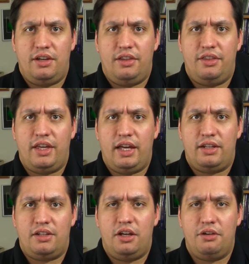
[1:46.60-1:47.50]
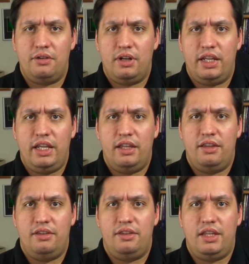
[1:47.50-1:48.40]
that currently
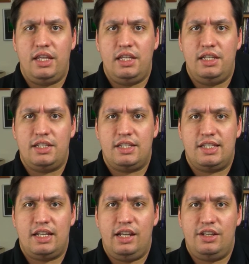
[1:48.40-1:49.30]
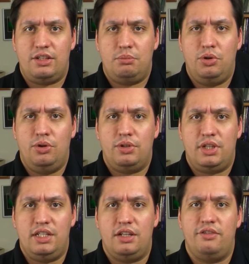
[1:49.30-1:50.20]
the stylus support
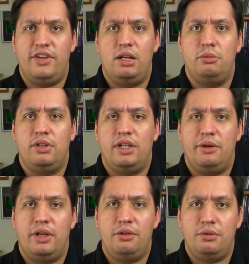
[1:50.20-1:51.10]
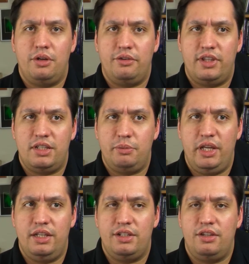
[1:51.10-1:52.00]
is unavailable. Now, I don't know if this
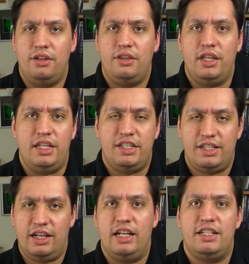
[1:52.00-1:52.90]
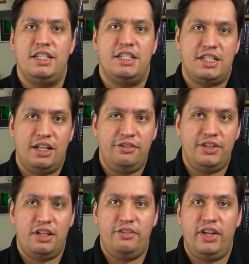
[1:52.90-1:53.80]
means that the stylus itself
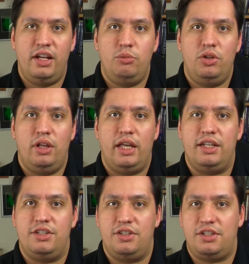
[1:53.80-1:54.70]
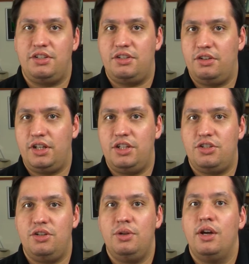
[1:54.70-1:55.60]
is unavailable and it's just a stock
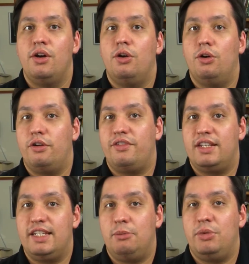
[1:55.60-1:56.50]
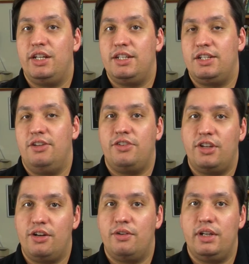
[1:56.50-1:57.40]
issue, or if the tablet itself
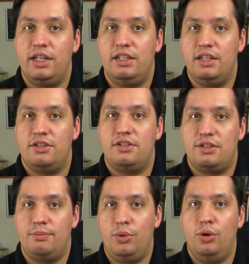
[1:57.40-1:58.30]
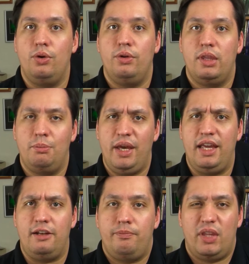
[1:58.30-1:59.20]
currently doesn't support the
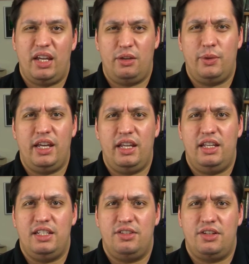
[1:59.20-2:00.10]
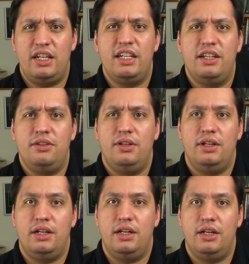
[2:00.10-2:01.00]
pen. Either way, it's not ideal.
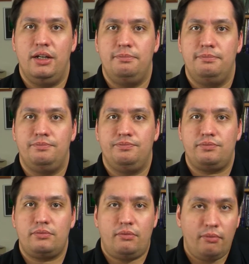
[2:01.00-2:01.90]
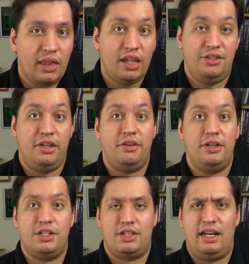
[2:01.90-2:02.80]
So I thought I'd just